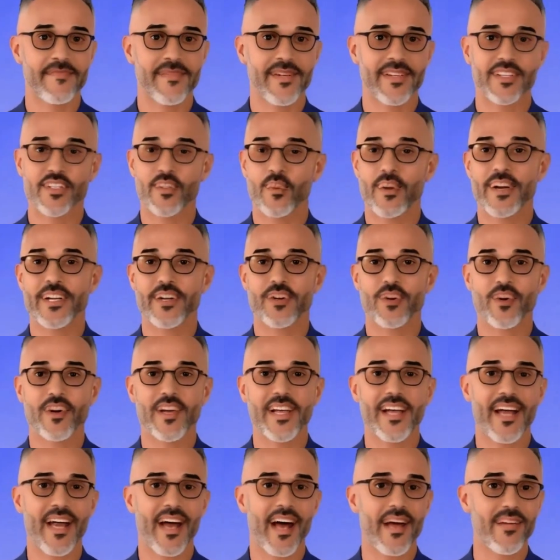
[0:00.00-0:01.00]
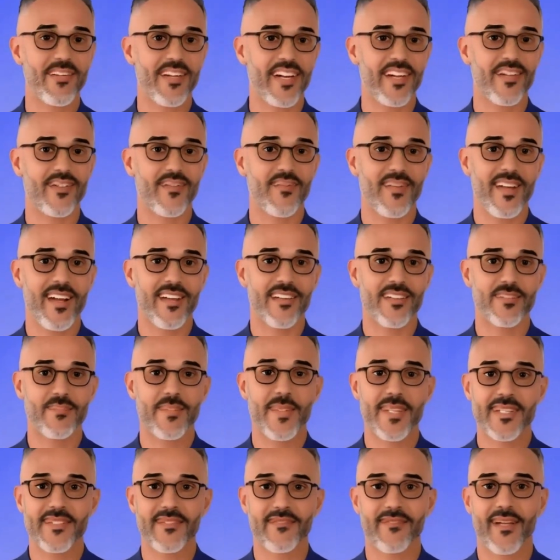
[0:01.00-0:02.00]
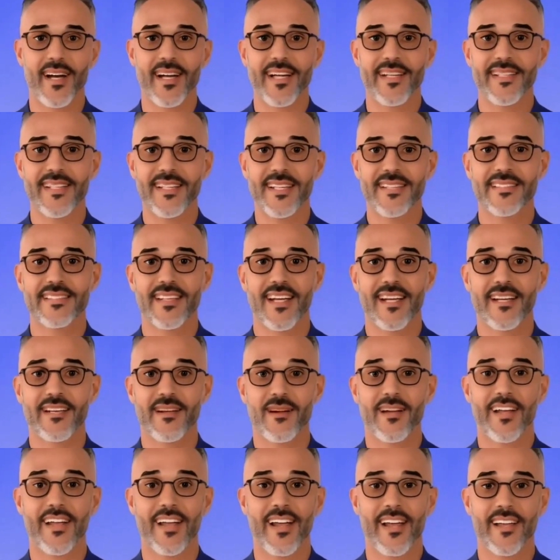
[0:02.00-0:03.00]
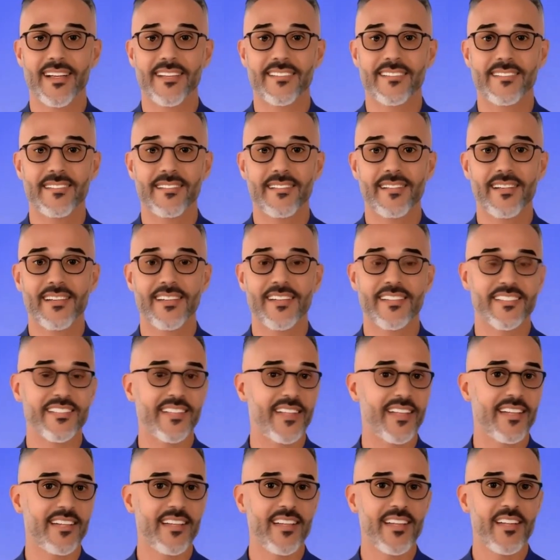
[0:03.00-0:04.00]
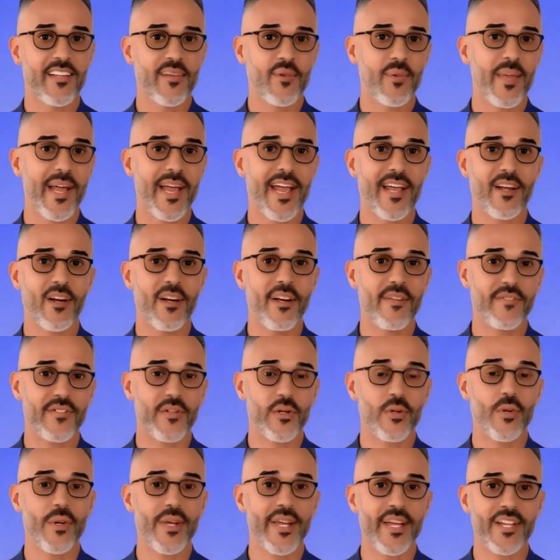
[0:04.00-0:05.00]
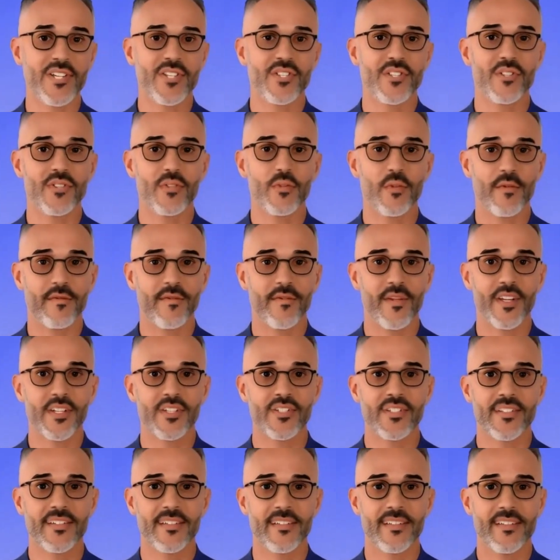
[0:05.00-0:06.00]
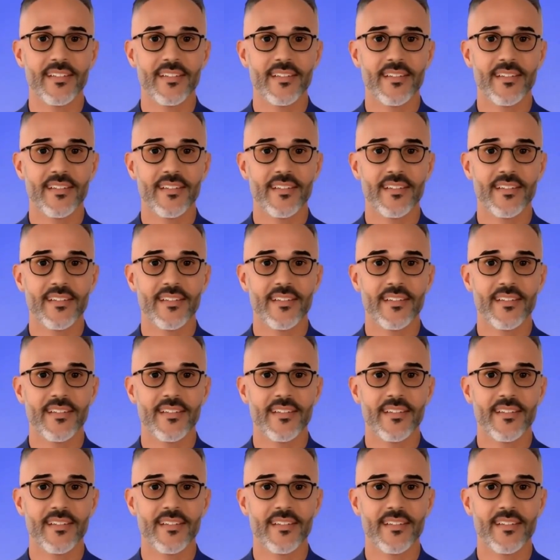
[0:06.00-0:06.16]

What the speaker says: It's a way to create objects without specifying the exact class. Instead, you hand off the creation to a function.